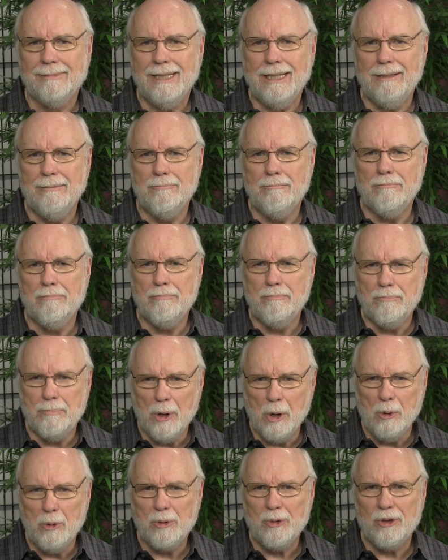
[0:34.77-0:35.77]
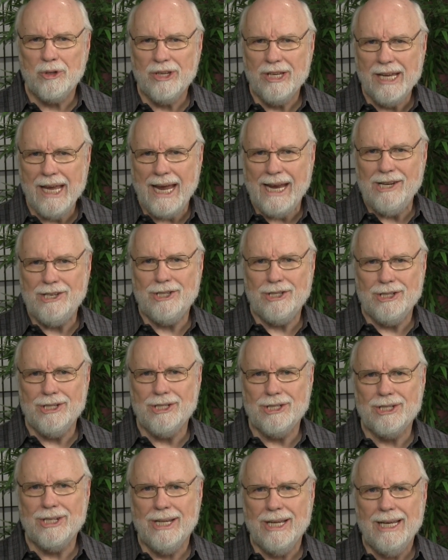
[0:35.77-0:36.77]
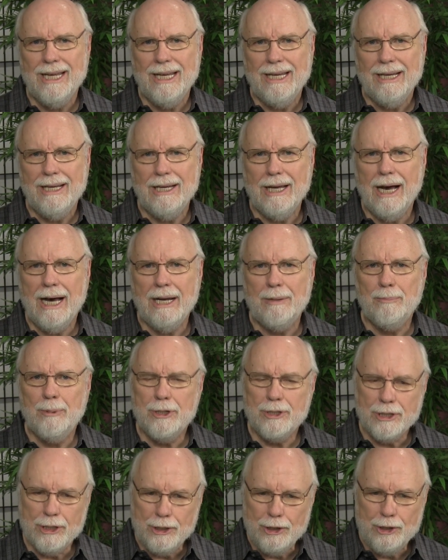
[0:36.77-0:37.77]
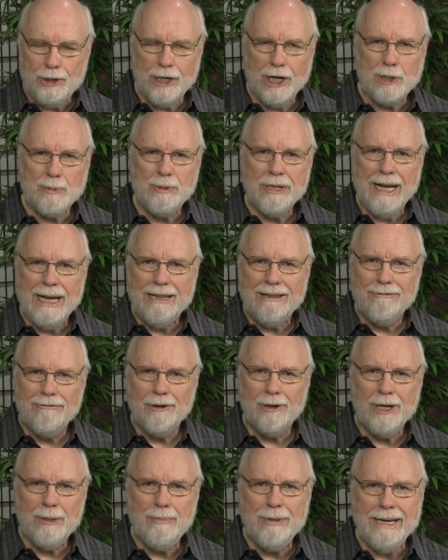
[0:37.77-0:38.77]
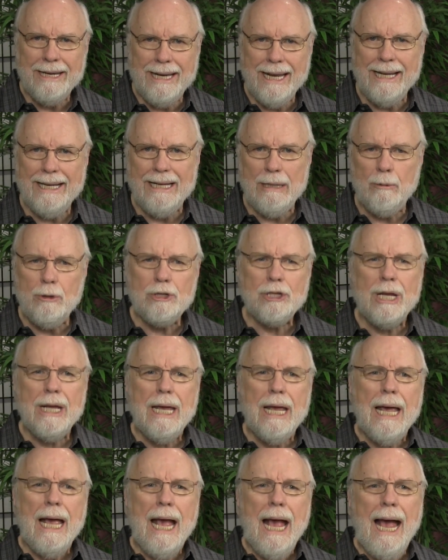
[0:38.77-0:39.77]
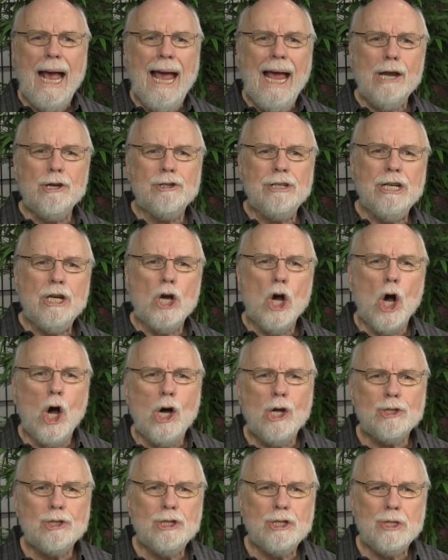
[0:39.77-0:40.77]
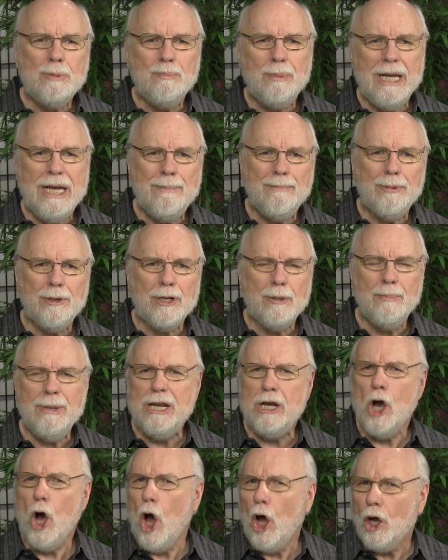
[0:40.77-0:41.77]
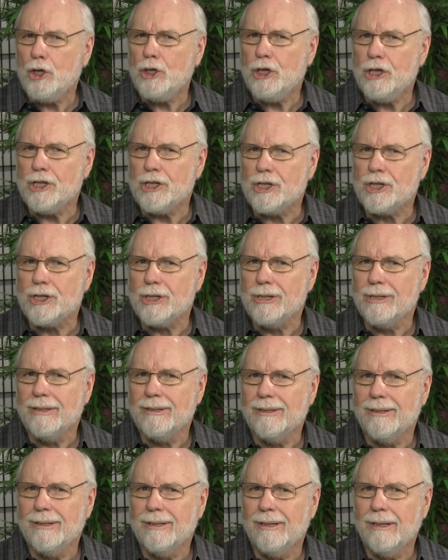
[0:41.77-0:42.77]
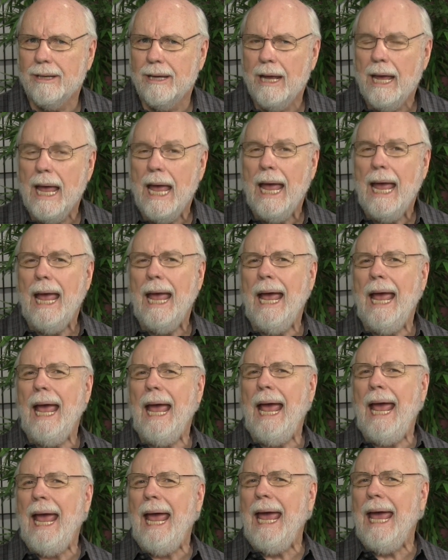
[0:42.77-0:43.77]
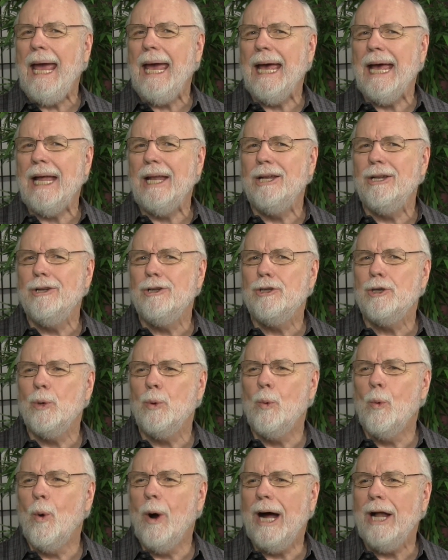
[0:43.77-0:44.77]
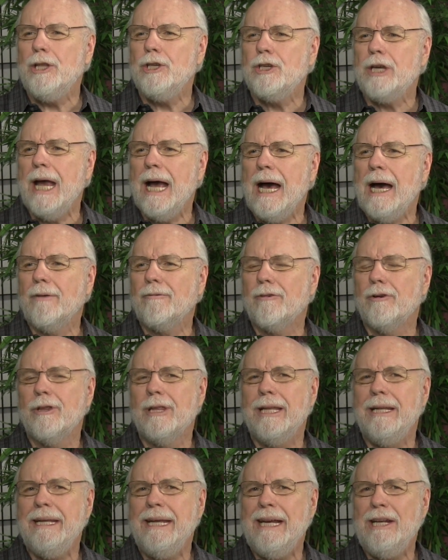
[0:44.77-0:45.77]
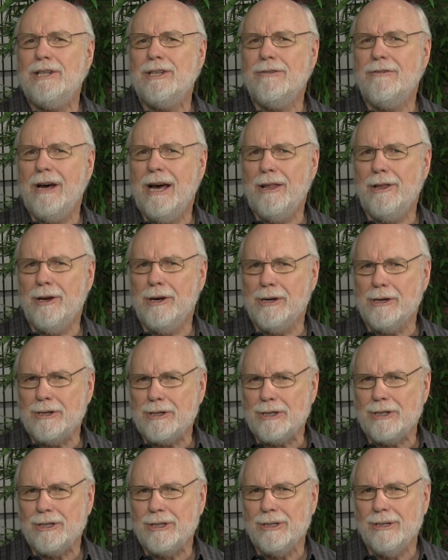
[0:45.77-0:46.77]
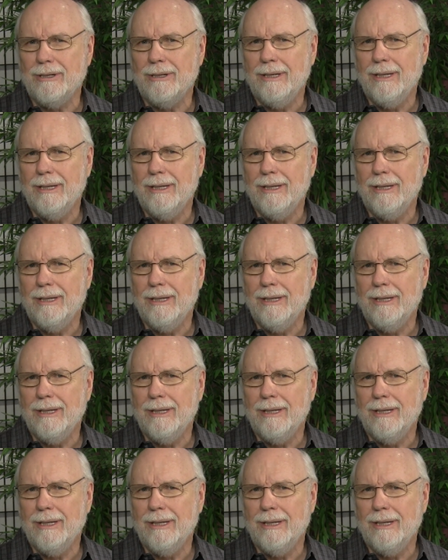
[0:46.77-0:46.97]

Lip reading: In both cases, God puts a judgment at the very beginning, which actually causes people to be cautious and to watch out for the needs of others,